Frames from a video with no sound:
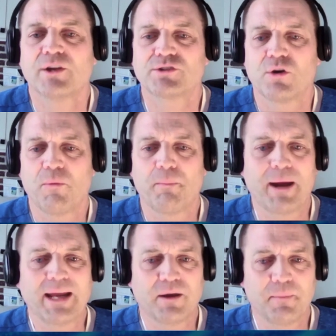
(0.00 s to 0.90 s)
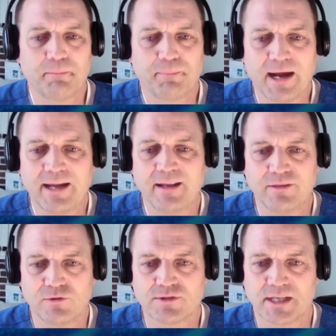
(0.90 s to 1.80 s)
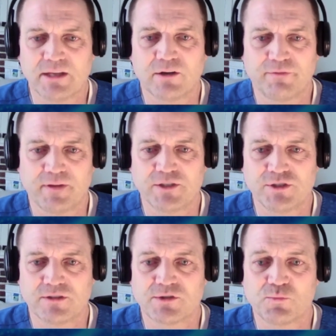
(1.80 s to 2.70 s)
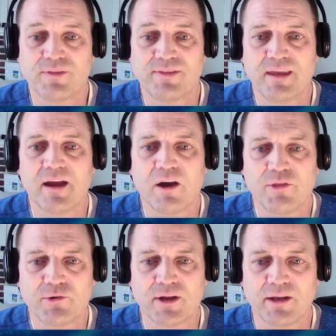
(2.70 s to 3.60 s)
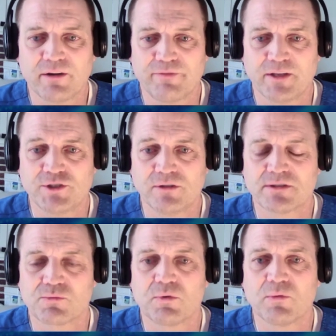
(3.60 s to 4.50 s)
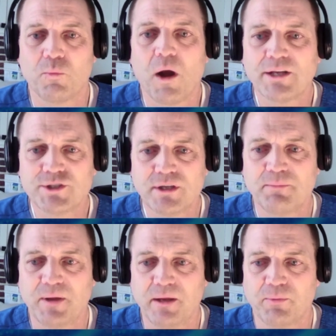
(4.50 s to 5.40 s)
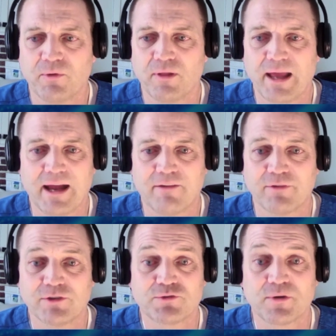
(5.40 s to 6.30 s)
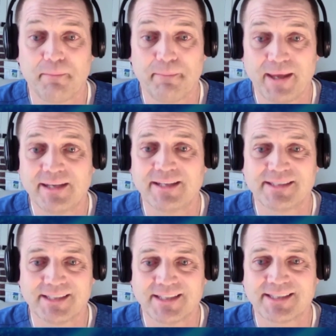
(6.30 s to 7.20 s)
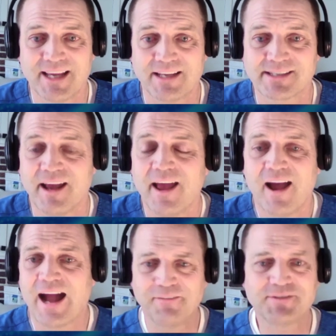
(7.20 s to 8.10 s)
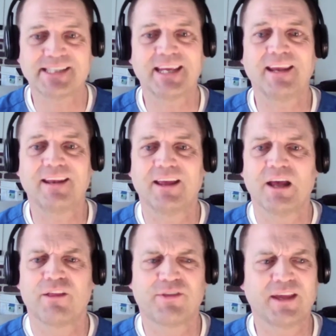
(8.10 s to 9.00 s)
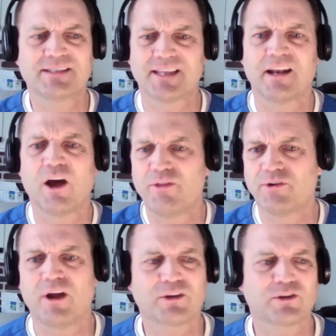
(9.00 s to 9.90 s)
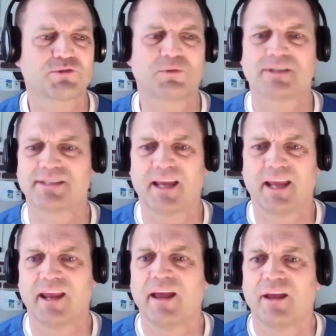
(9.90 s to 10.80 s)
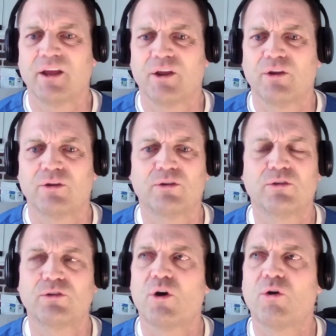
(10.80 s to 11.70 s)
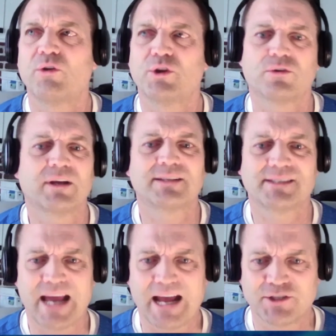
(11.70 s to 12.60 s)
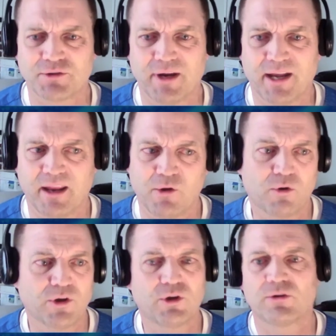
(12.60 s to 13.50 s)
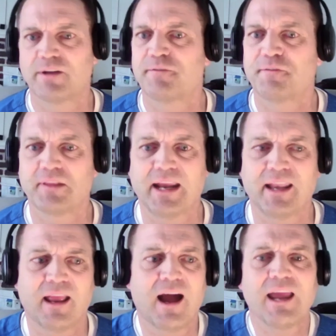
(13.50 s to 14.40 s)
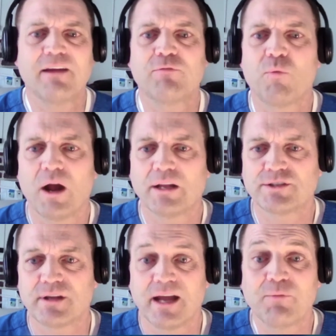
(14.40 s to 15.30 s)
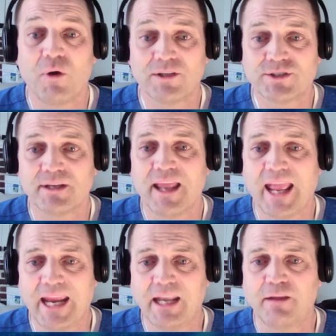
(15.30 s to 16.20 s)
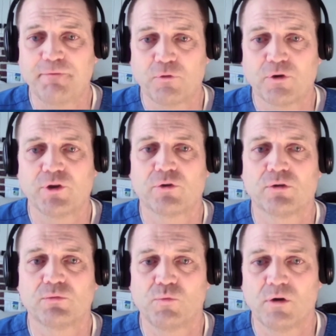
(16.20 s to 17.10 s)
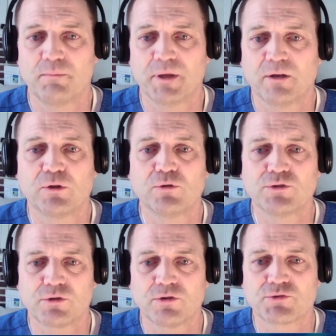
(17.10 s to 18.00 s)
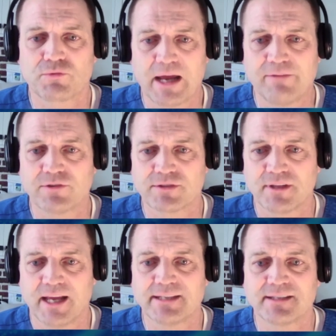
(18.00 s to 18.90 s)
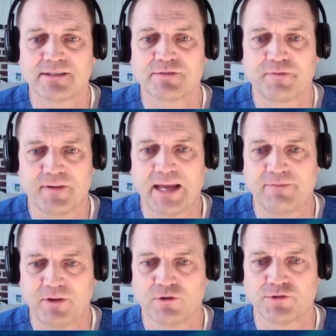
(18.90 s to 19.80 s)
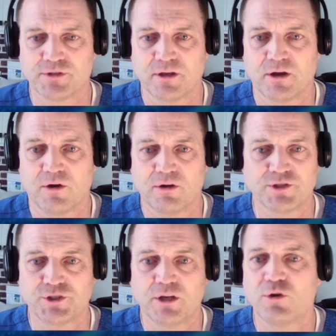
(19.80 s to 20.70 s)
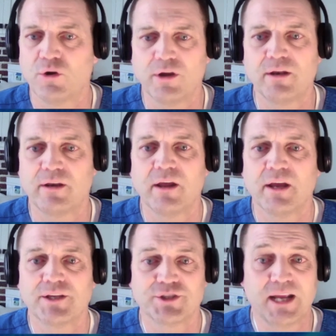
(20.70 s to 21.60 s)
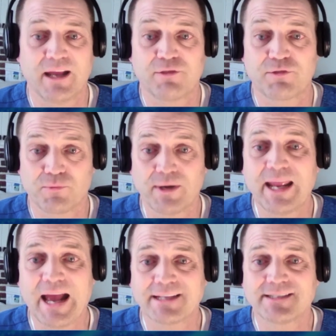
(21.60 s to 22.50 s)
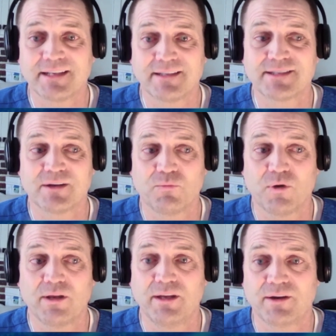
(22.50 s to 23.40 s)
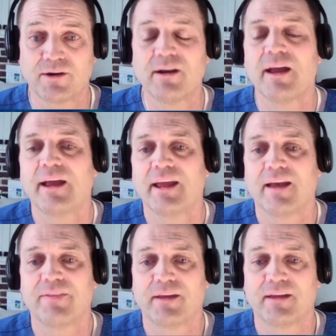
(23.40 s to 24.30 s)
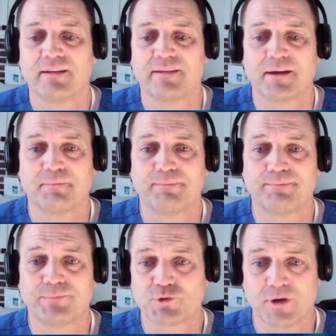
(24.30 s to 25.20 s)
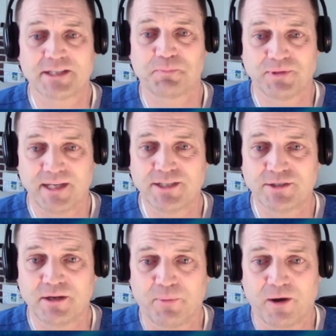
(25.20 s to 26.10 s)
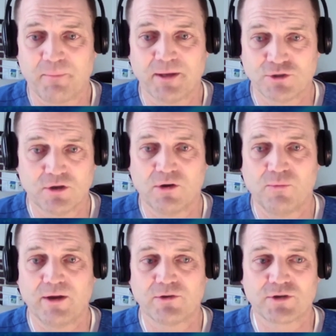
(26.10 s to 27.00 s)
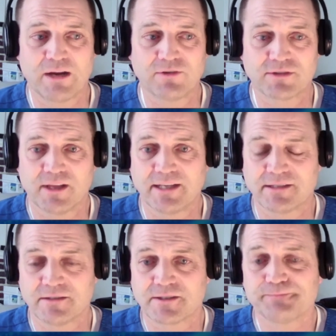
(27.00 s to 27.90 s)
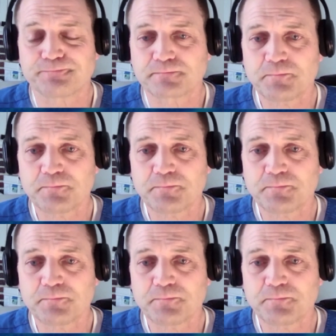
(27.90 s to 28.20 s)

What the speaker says: So by combining those interventions with the other interventions, we're watching people have tremendous success. I've seen things that other doctors would say, no, you're exaggerating or you're inflating. I watched an 84-year-old woman lose her driver's license 5 years ago because she had 3 accidents in 1 year, and the transportation department took away her driver's license.